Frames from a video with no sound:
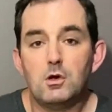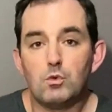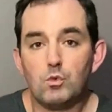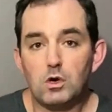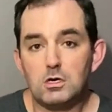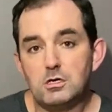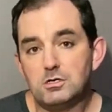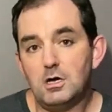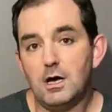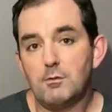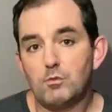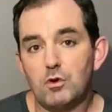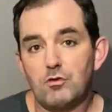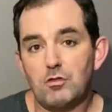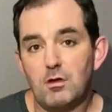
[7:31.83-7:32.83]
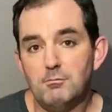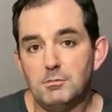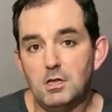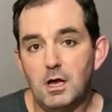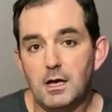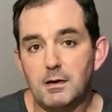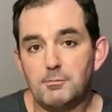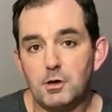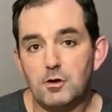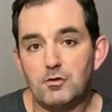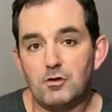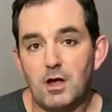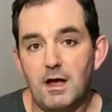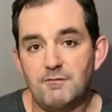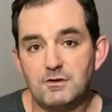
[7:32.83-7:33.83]
We're at a time where some libraries
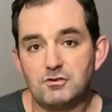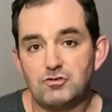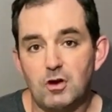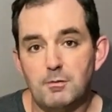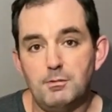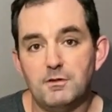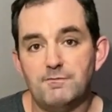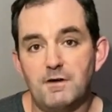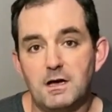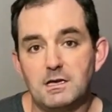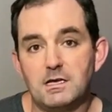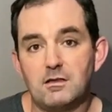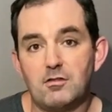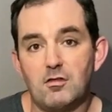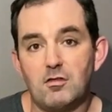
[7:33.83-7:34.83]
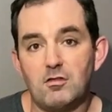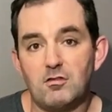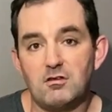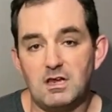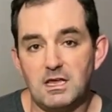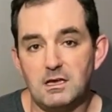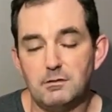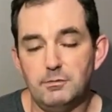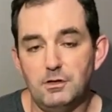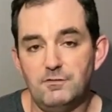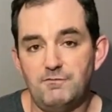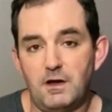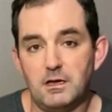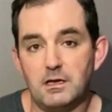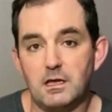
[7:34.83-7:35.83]
are having trouble finding sustainable
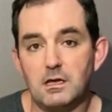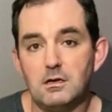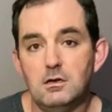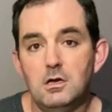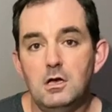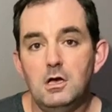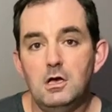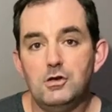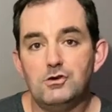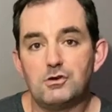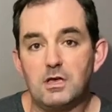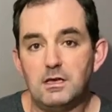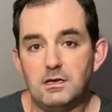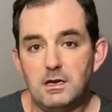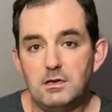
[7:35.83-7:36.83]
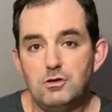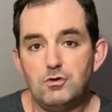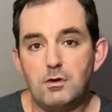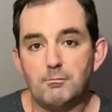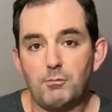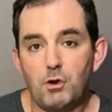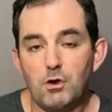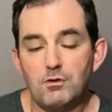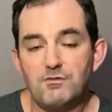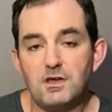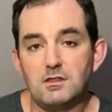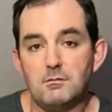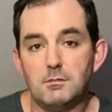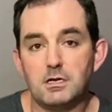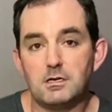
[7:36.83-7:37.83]
funding to continue improving
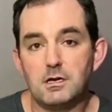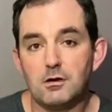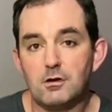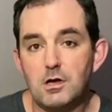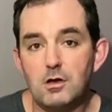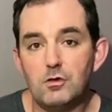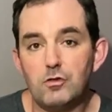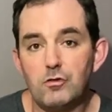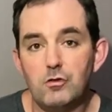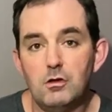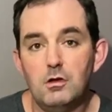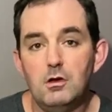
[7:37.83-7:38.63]
the materials,